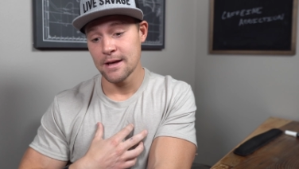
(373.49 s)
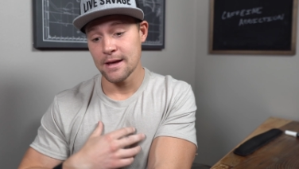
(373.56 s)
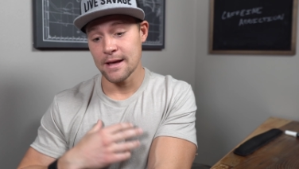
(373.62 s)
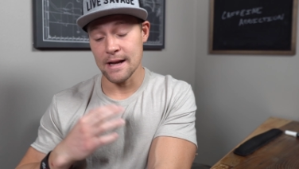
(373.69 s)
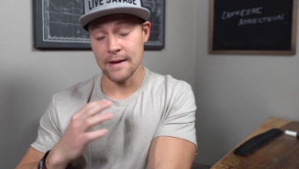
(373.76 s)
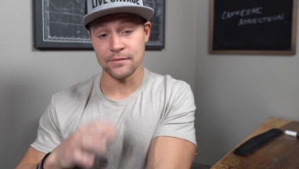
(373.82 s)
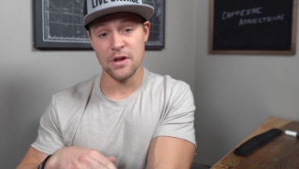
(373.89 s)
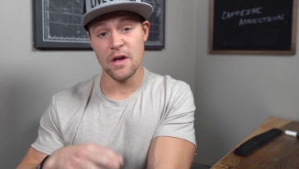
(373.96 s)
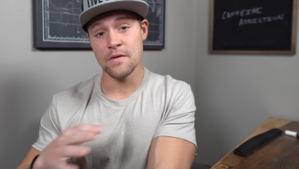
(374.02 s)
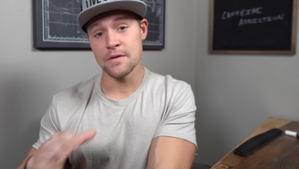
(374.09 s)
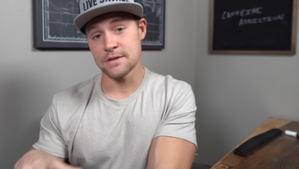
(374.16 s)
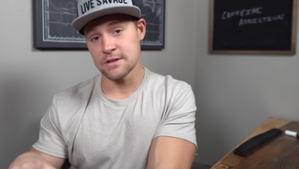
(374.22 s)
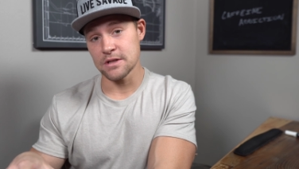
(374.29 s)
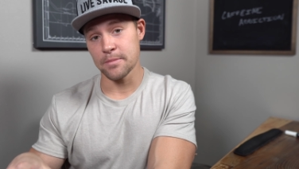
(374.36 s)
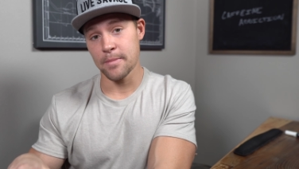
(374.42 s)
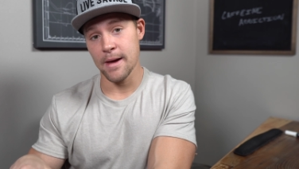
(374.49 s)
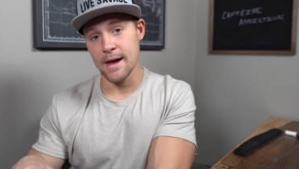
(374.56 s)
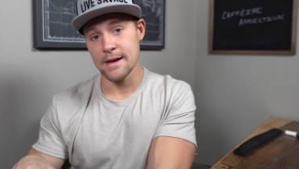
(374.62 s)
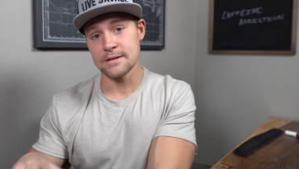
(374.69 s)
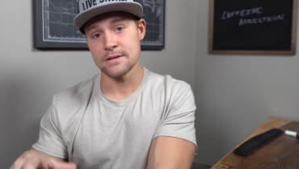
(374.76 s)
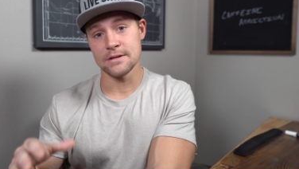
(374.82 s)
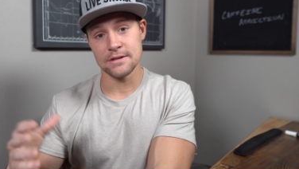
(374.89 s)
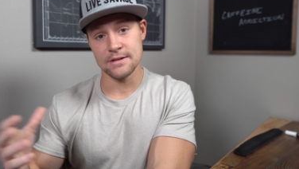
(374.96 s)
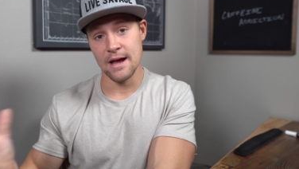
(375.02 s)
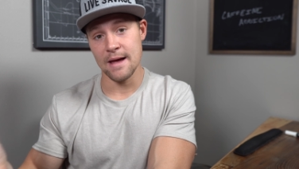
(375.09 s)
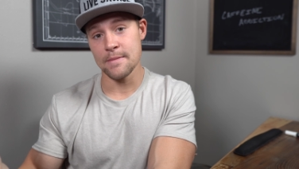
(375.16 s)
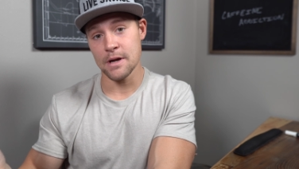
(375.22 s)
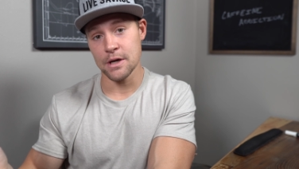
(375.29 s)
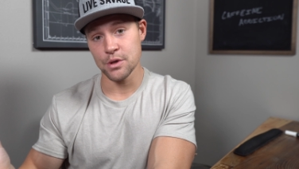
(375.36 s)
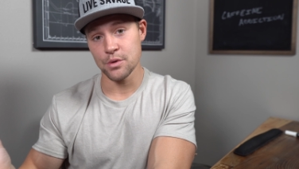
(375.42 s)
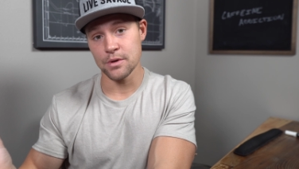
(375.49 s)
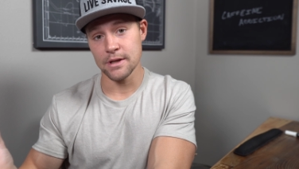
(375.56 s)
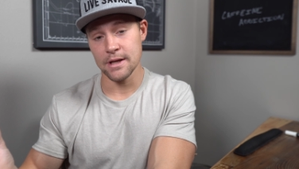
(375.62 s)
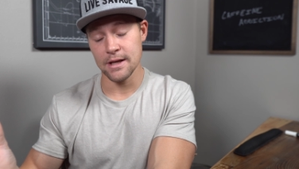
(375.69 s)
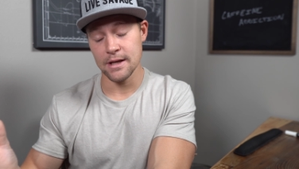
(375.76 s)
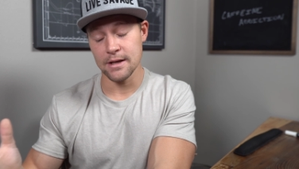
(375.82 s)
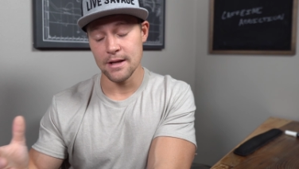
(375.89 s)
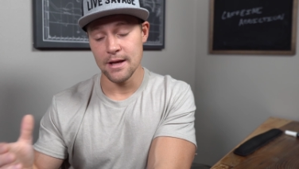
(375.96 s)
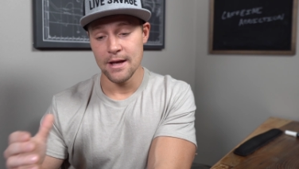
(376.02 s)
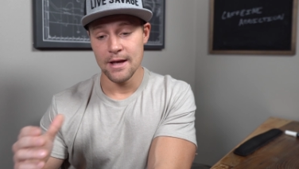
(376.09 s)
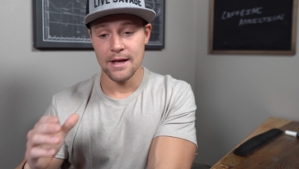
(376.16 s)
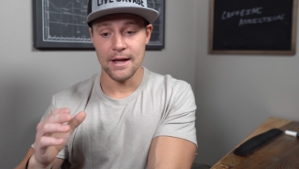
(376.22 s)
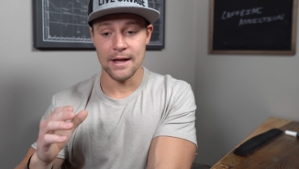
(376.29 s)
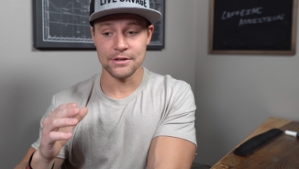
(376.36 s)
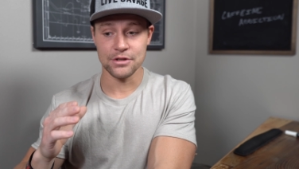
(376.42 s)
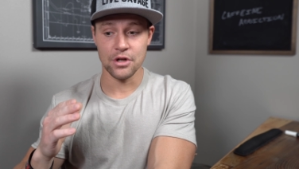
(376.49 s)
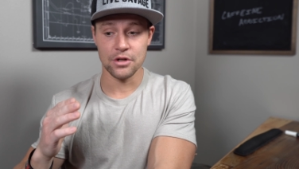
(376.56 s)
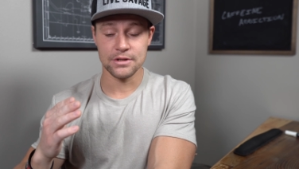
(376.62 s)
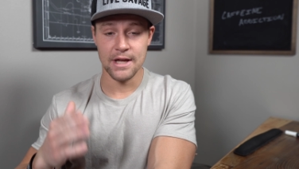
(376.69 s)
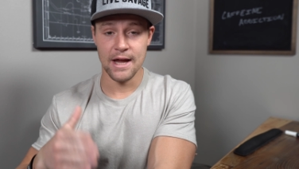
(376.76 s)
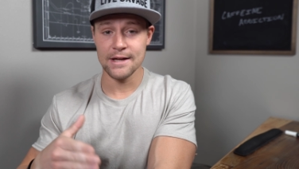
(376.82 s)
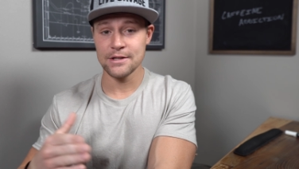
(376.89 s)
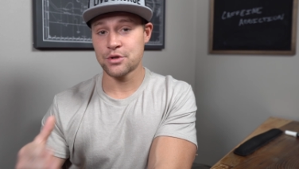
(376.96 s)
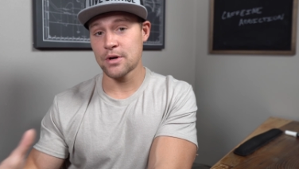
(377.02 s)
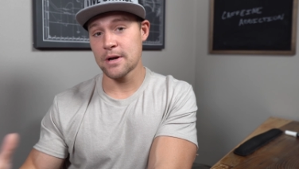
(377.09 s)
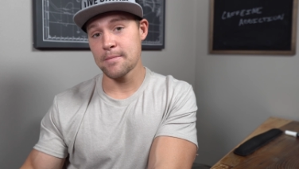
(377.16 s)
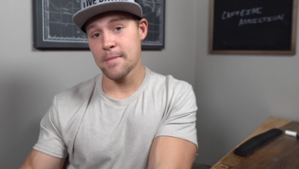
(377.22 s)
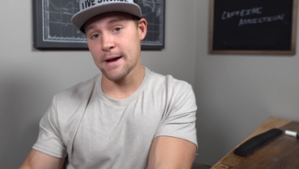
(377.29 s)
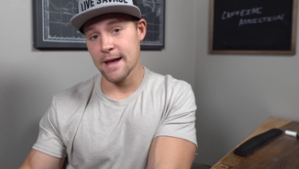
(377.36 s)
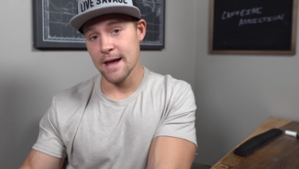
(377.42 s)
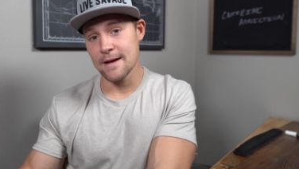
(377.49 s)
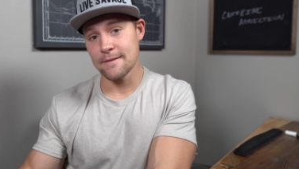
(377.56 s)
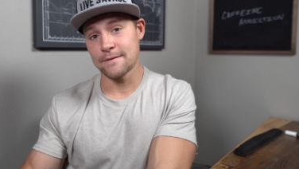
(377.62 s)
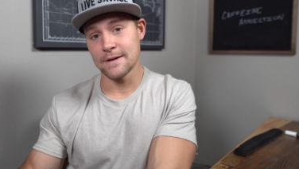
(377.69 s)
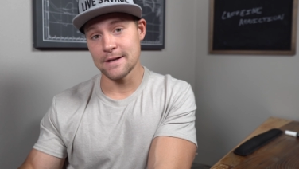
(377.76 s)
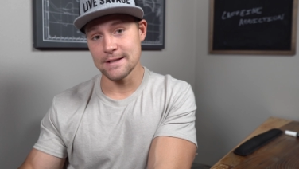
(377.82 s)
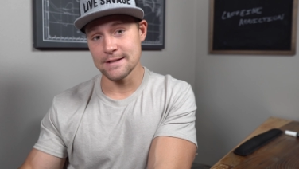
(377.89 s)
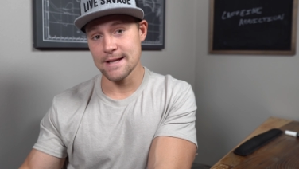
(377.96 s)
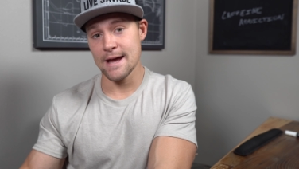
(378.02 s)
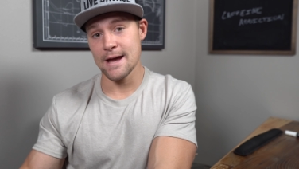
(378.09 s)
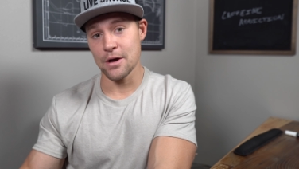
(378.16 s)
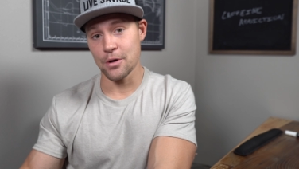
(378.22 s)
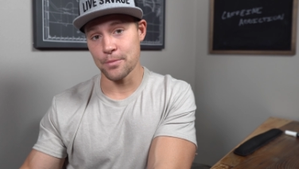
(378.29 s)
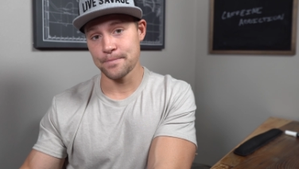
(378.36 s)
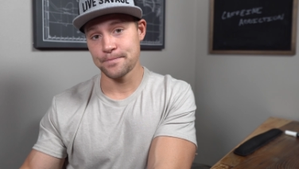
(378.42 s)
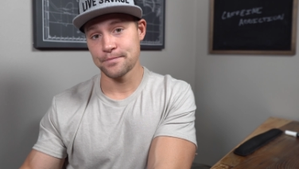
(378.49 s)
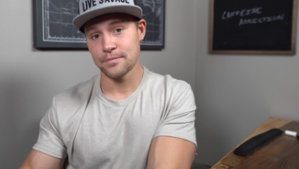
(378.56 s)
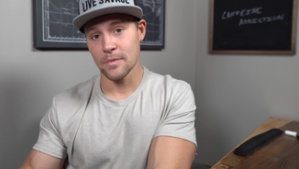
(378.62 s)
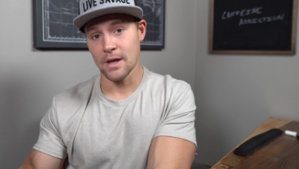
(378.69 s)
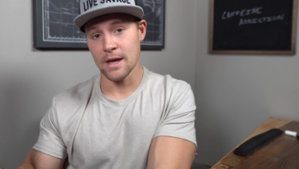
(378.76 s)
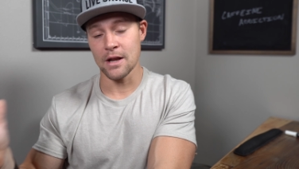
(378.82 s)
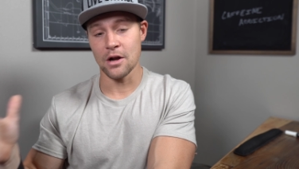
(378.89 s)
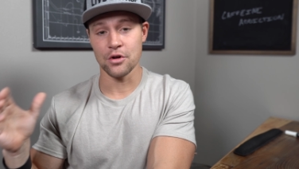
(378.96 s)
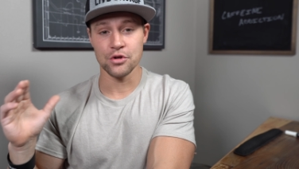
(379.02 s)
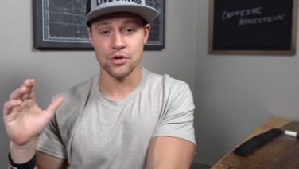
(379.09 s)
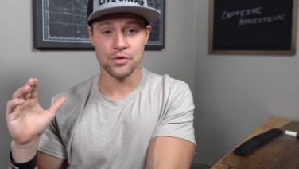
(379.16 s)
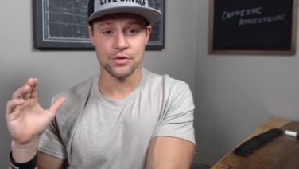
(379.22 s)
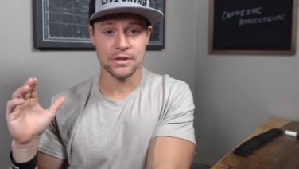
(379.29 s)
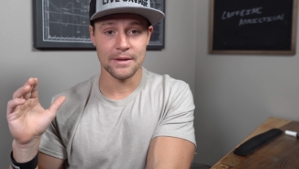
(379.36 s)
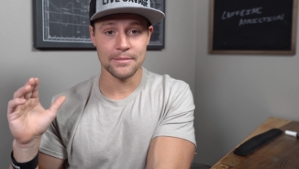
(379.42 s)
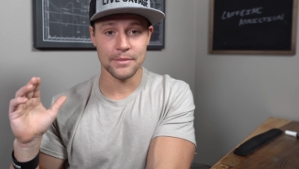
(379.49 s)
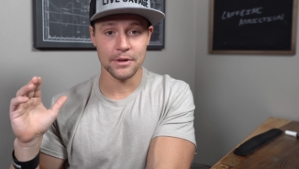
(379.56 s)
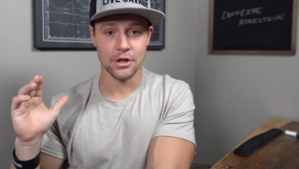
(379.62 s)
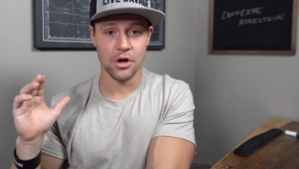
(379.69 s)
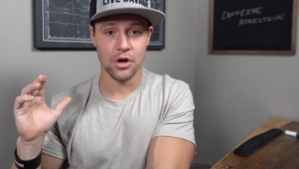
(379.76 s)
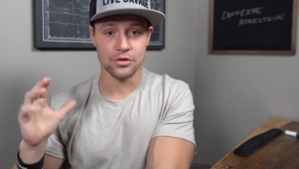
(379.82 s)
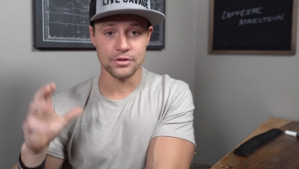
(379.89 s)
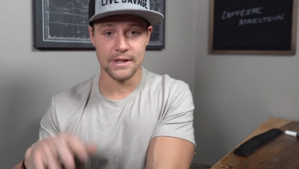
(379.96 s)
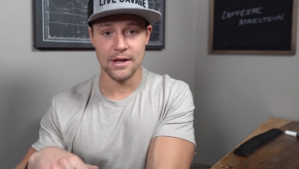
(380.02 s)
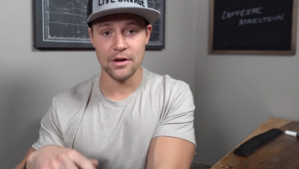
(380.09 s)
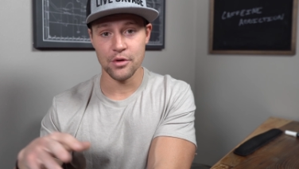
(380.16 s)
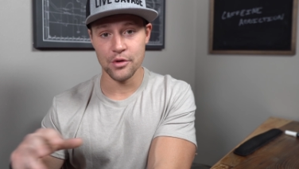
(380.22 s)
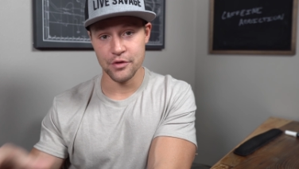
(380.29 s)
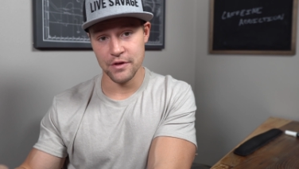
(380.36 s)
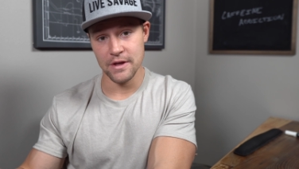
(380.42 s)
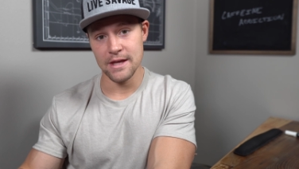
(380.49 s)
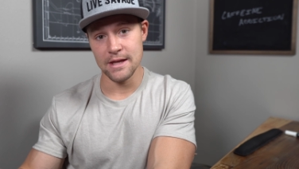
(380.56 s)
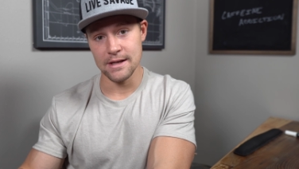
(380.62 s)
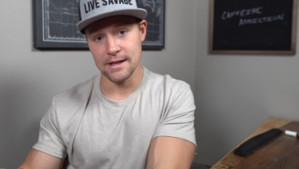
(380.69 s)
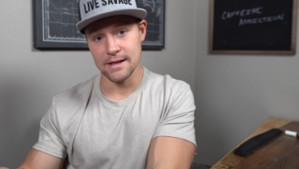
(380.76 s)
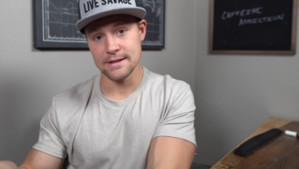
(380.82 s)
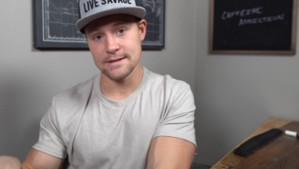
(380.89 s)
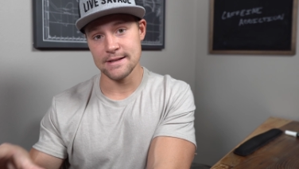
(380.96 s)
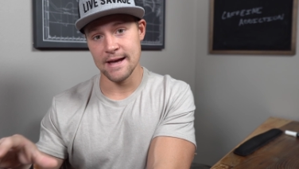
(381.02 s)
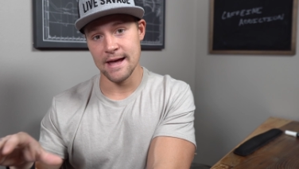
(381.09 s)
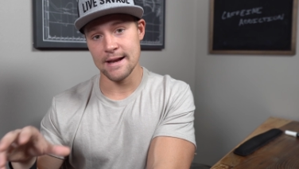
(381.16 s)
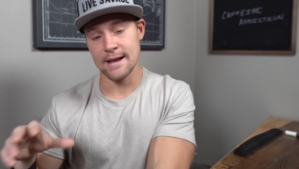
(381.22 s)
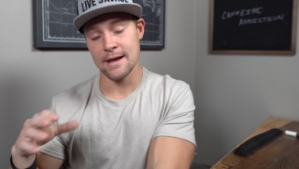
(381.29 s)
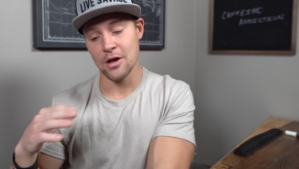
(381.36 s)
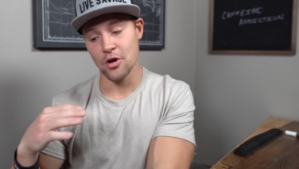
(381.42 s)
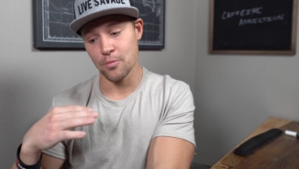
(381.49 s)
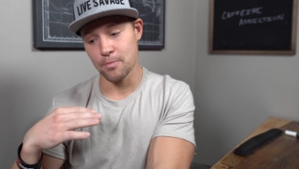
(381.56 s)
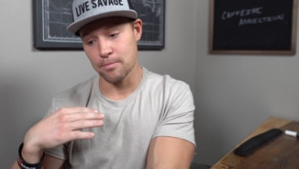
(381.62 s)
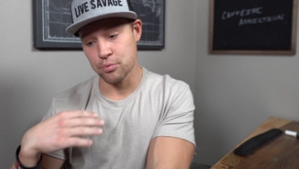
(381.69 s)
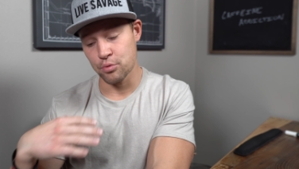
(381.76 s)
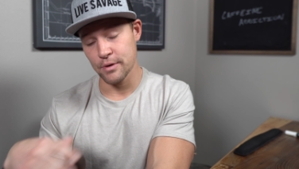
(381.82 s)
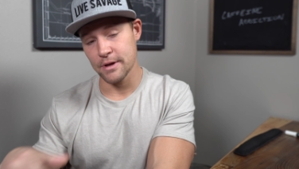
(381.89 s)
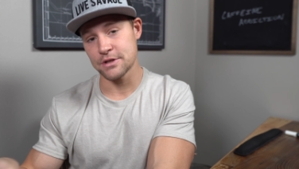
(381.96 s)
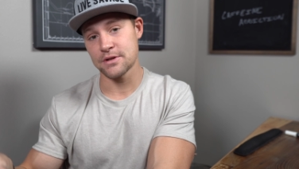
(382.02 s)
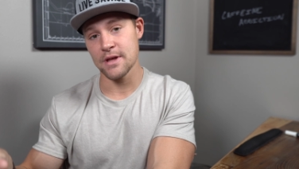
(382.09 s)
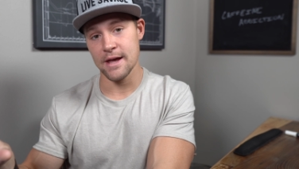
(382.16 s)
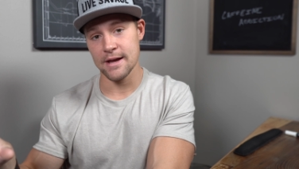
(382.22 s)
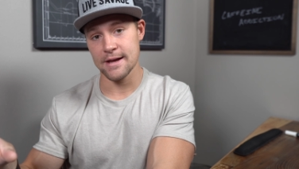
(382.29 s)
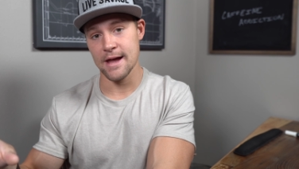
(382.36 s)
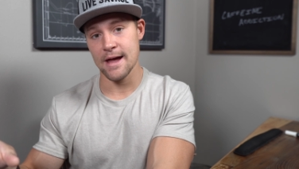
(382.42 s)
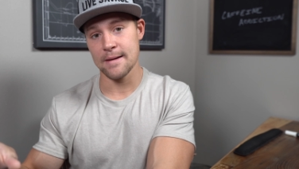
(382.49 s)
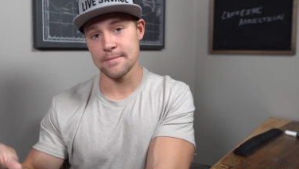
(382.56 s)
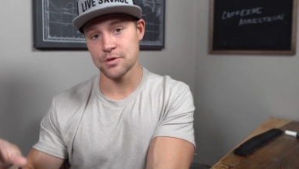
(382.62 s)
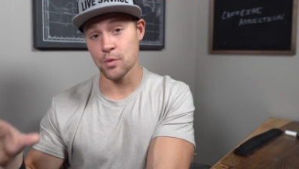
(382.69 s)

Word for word: and I've done this in the past and it's time that I do it again, is I'll titrate my caffeine down and I'll use something called L-theanine to kind of help bridge that gap.